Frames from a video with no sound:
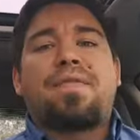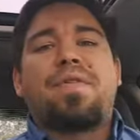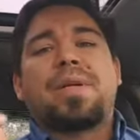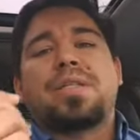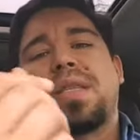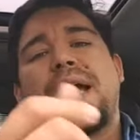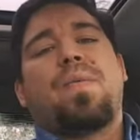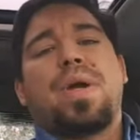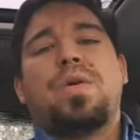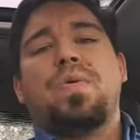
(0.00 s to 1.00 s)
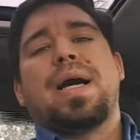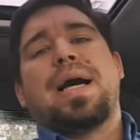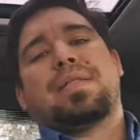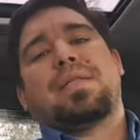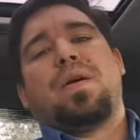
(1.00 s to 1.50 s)
to everybody, so that way you
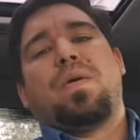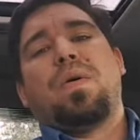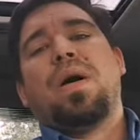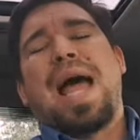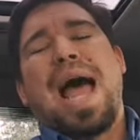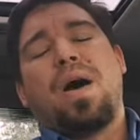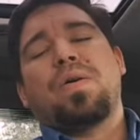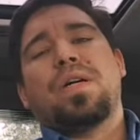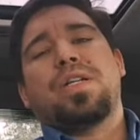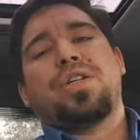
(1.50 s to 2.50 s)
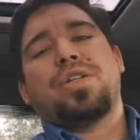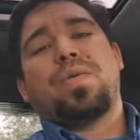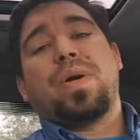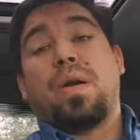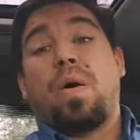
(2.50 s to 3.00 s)
guys know how good you're
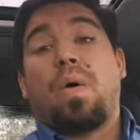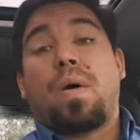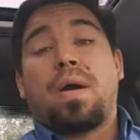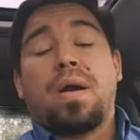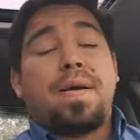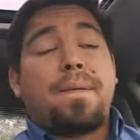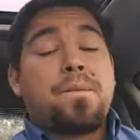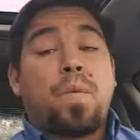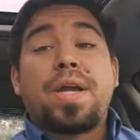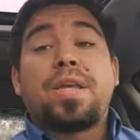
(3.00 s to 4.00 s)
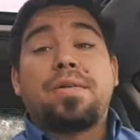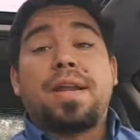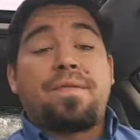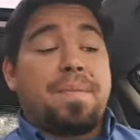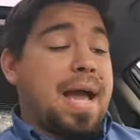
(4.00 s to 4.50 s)
doing or what you
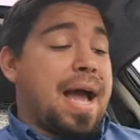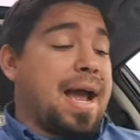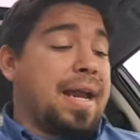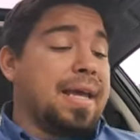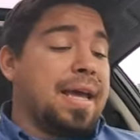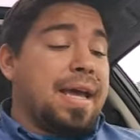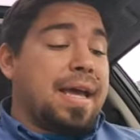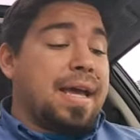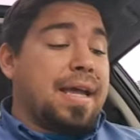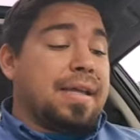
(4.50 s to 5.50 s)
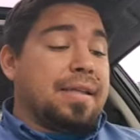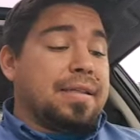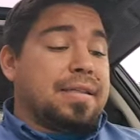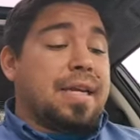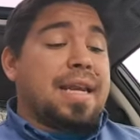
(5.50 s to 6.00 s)
left behind.
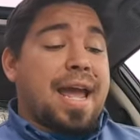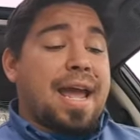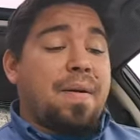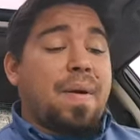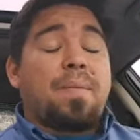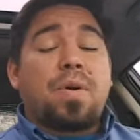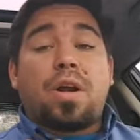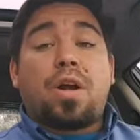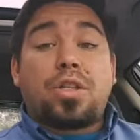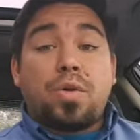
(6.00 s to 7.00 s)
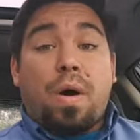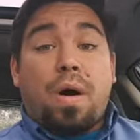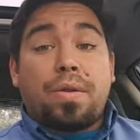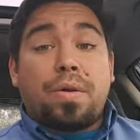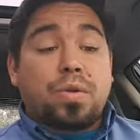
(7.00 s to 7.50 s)
Today I'm going to do
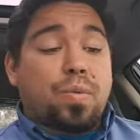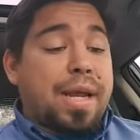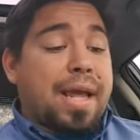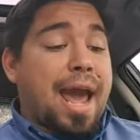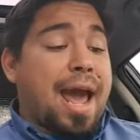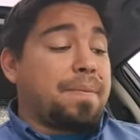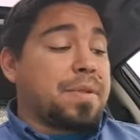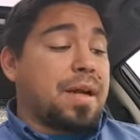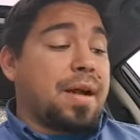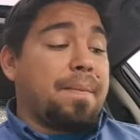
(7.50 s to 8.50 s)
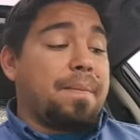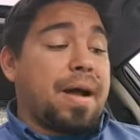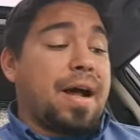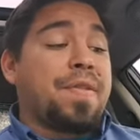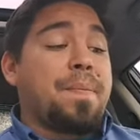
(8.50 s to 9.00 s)
all those recaps
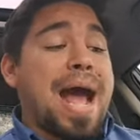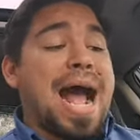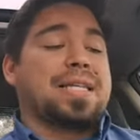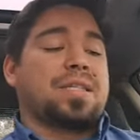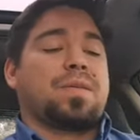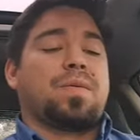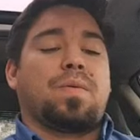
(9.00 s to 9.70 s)
of the past